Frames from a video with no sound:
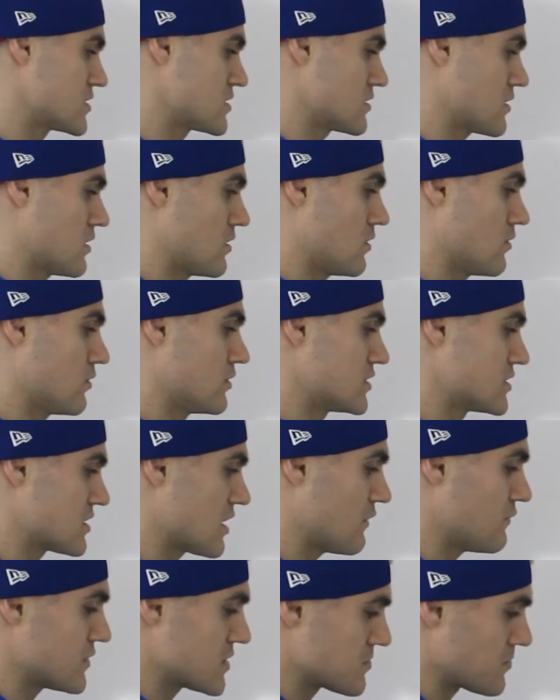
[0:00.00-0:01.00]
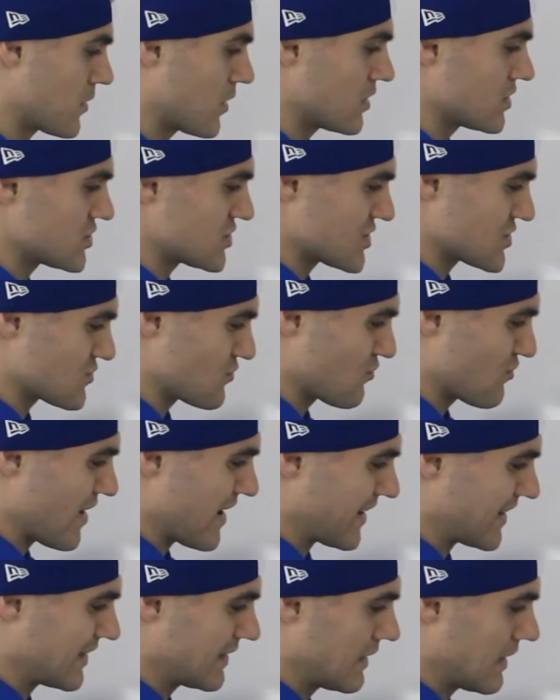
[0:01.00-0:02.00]
So the toughest part is just
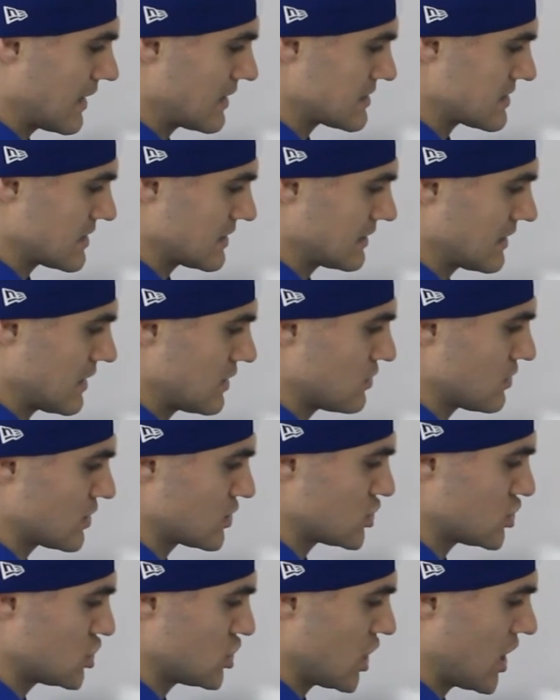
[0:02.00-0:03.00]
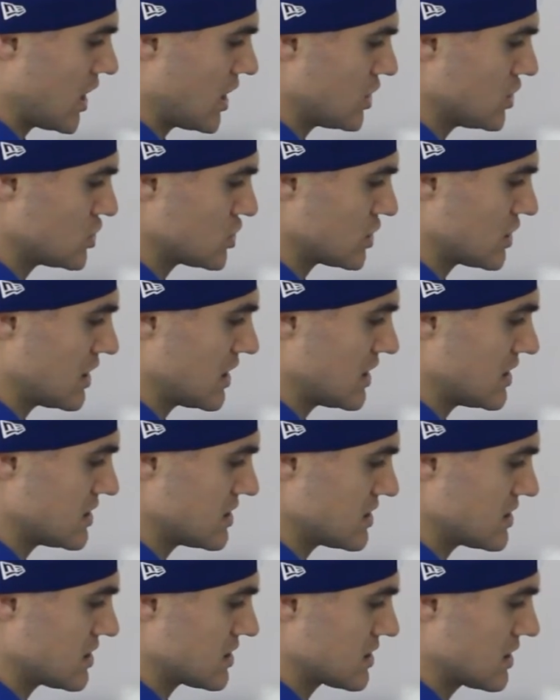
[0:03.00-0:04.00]
recognizing that you could change
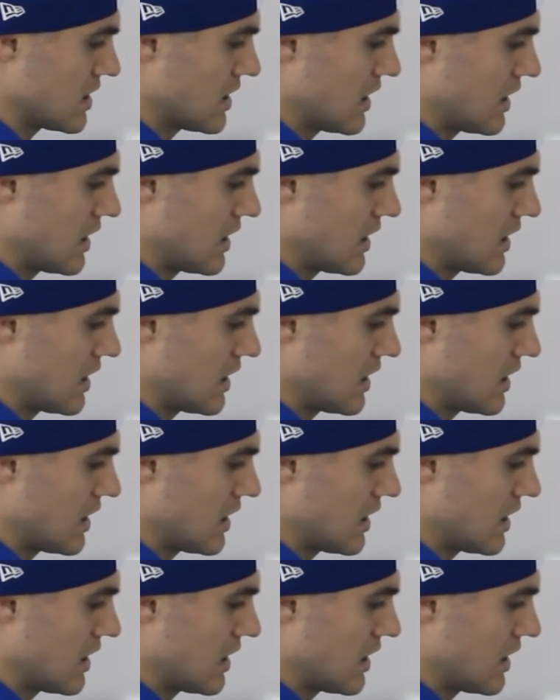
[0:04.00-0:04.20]
this